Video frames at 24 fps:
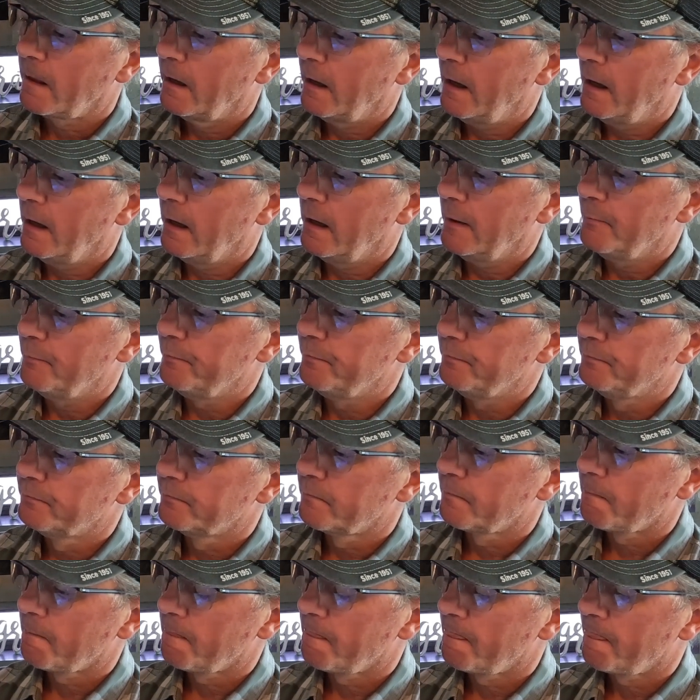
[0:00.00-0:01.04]
But
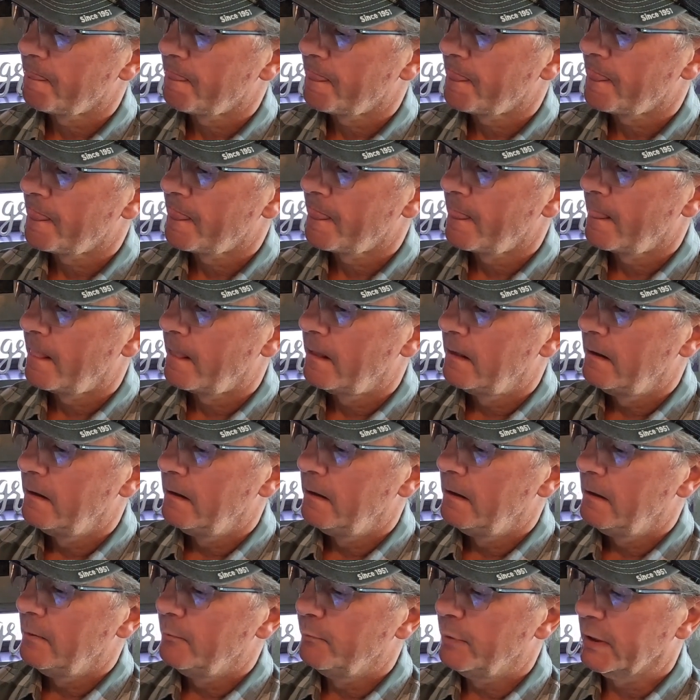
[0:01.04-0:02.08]

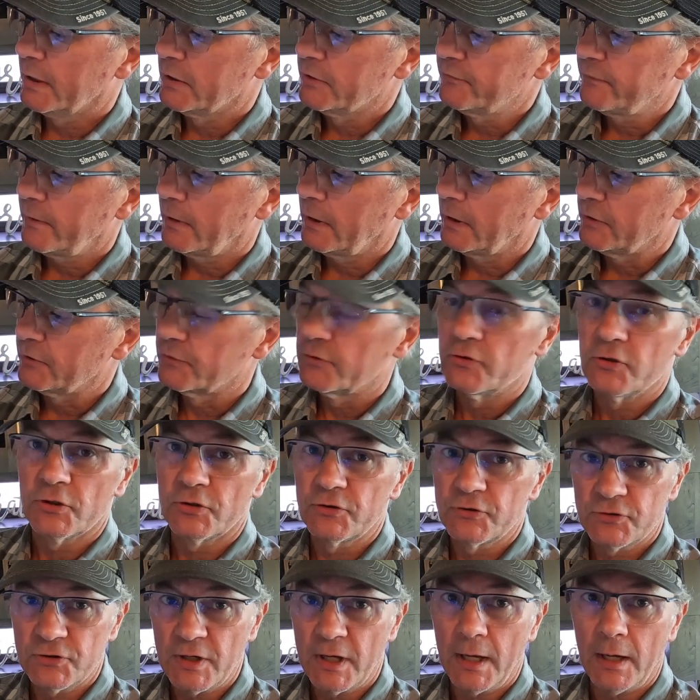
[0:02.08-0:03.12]
as far as
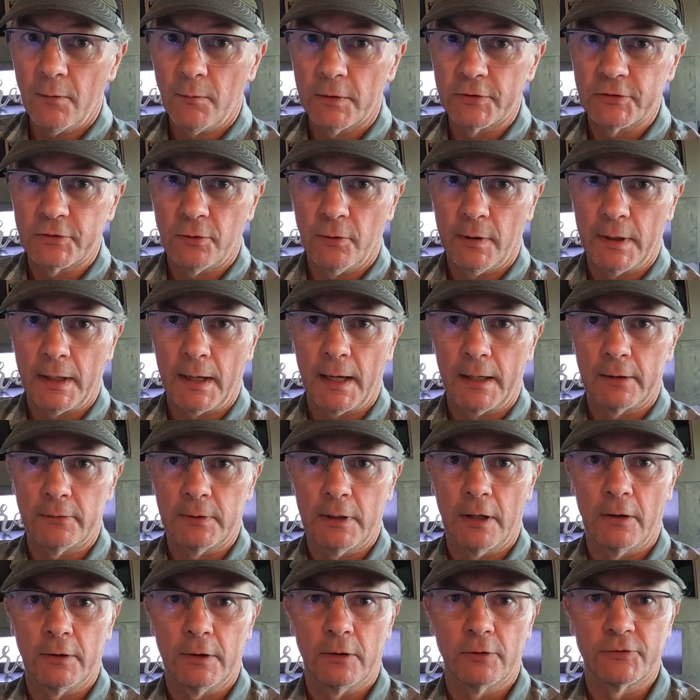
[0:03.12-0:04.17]
just seeing what's going on
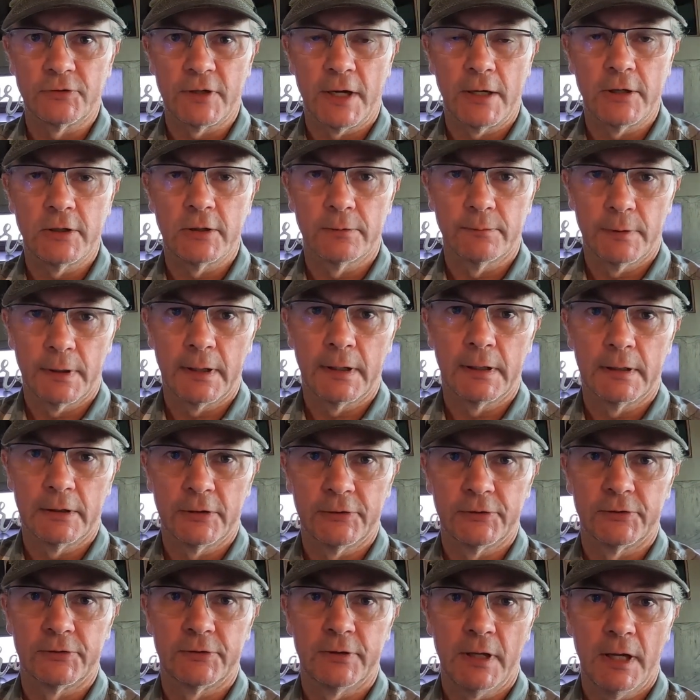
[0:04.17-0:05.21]
around outside your rig, it
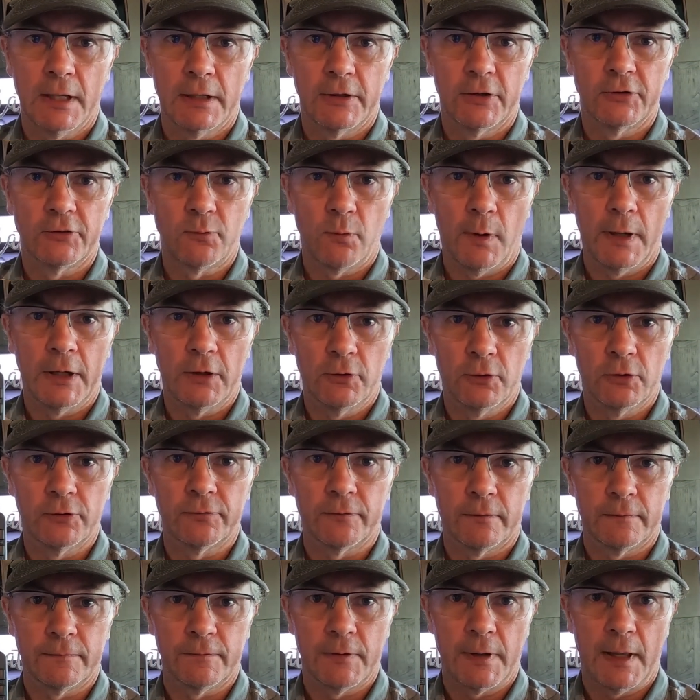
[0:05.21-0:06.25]
is quite
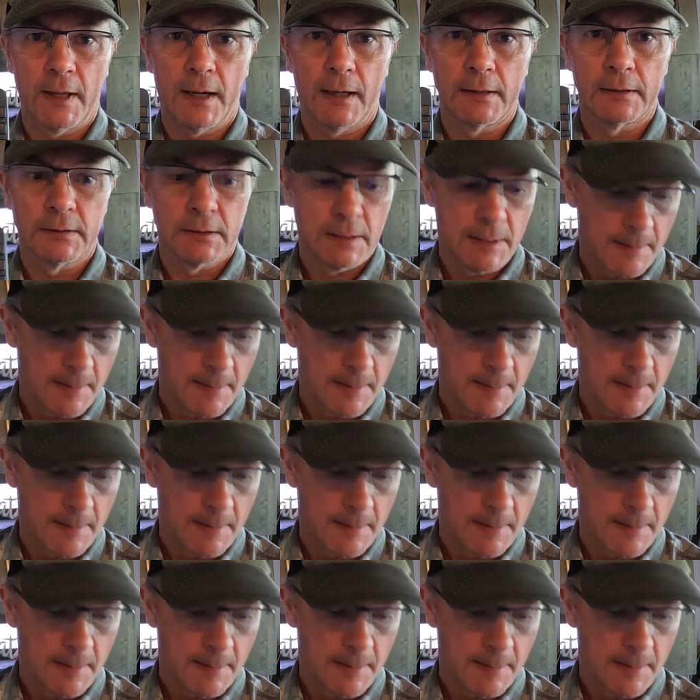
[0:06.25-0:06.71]
useful for that.